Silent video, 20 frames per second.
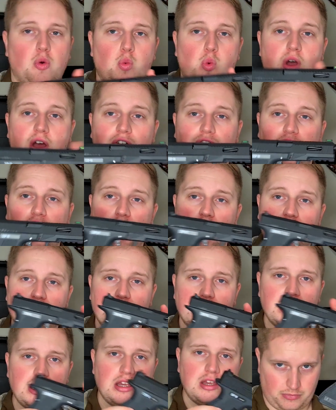Worth
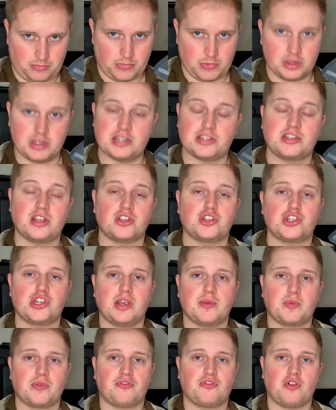noting, this does
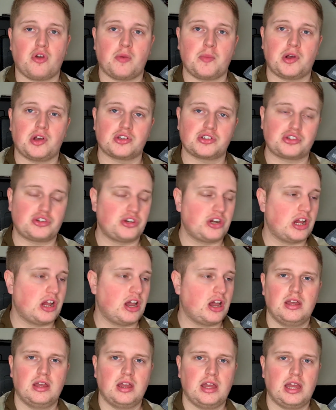ship from
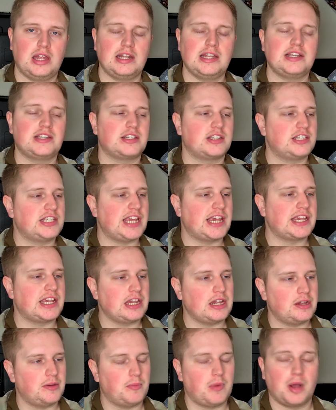Austria, at least
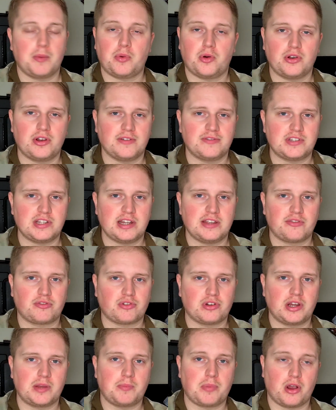taking at my point of
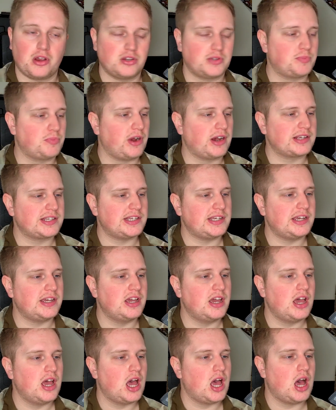delivery post-Brexit.
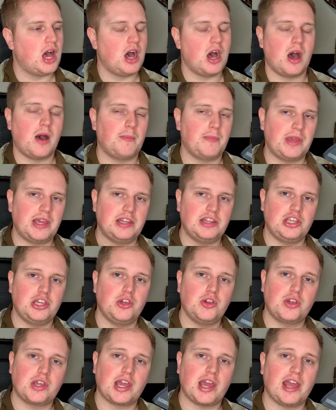In
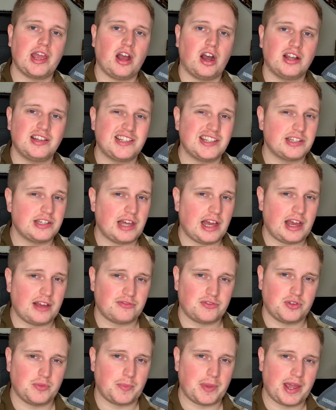the UK, I didn't have
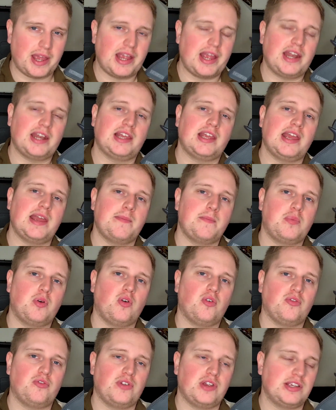to pay any
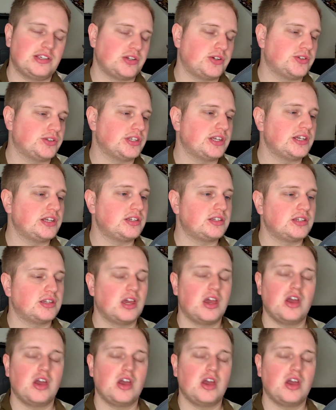import fees on this.